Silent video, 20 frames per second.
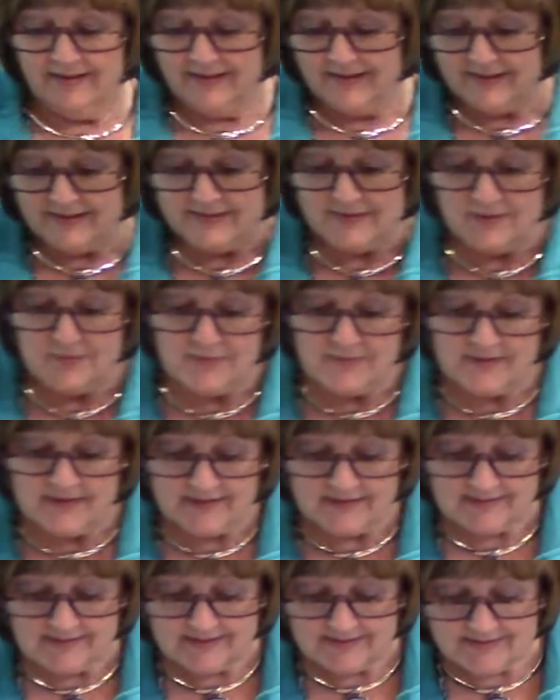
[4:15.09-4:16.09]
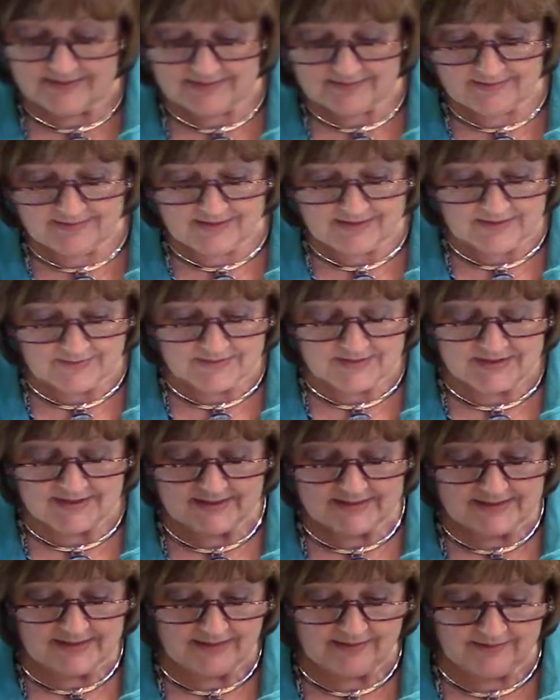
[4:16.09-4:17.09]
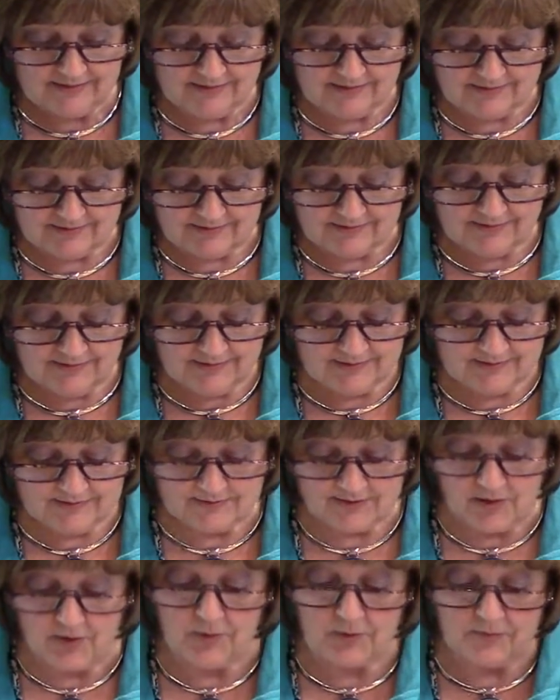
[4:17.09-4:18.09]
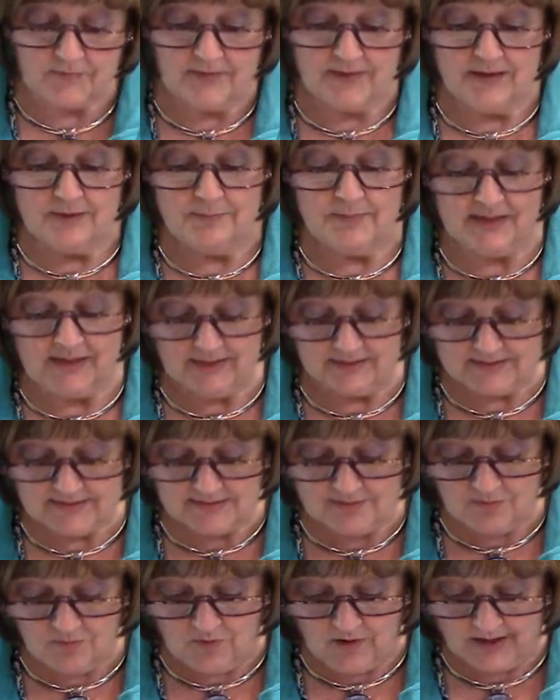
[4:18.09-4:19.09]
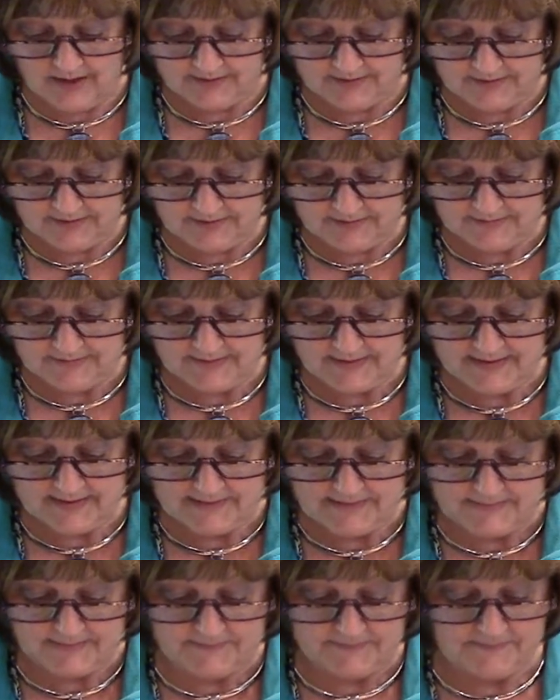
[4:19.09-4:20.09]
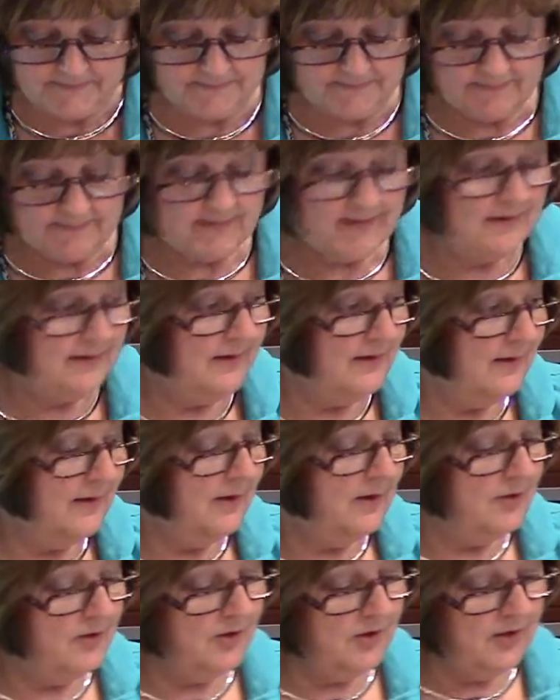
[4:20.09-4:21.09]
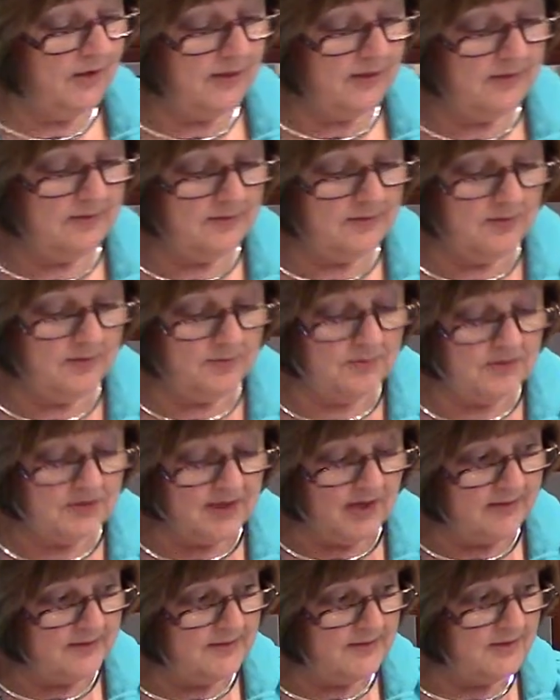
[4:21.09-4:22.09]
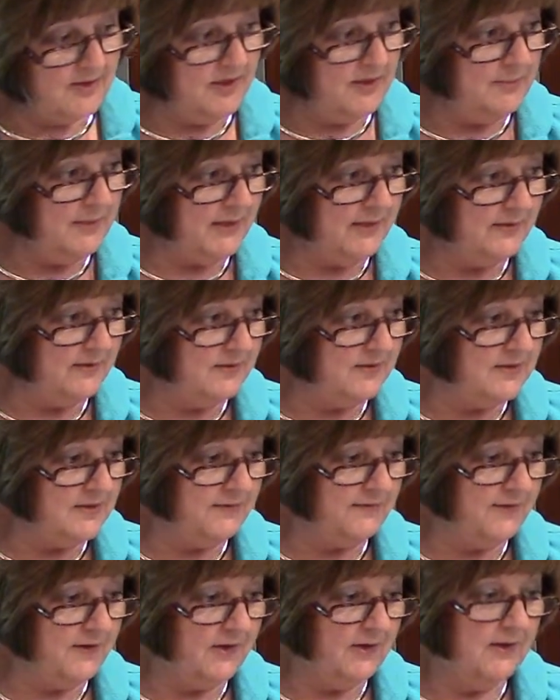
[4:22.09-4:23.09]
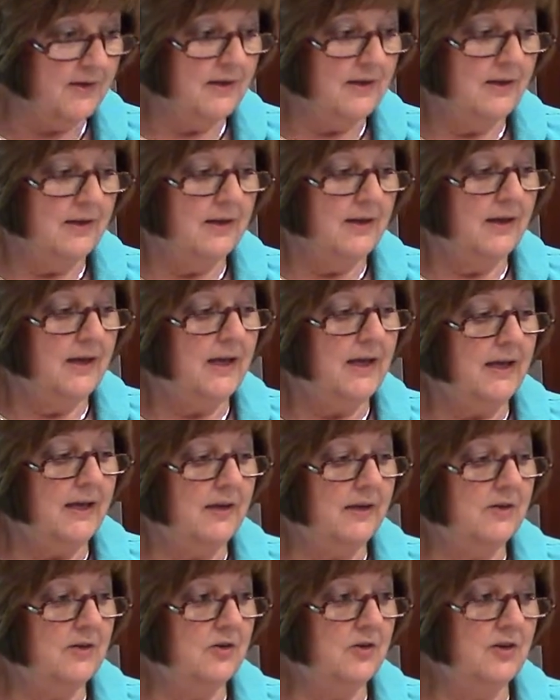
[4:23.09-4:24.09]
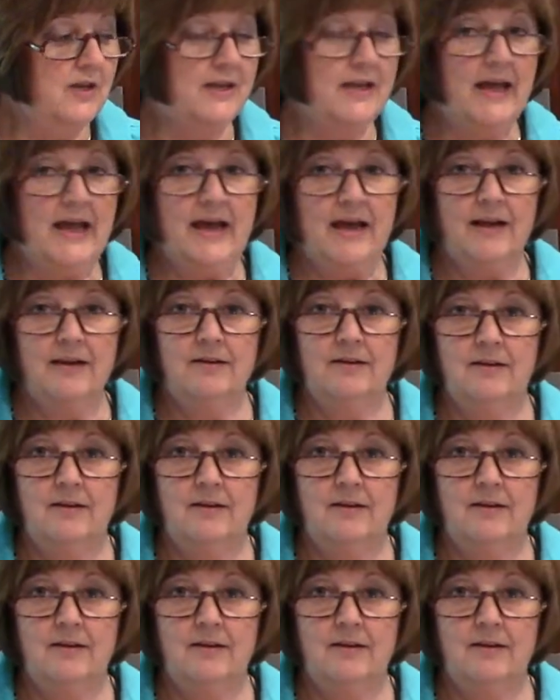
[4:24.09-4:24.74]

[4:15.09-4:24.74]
So I think the other thing I was going to tell you, because of the water, your sauces are going to be a little different, and you can add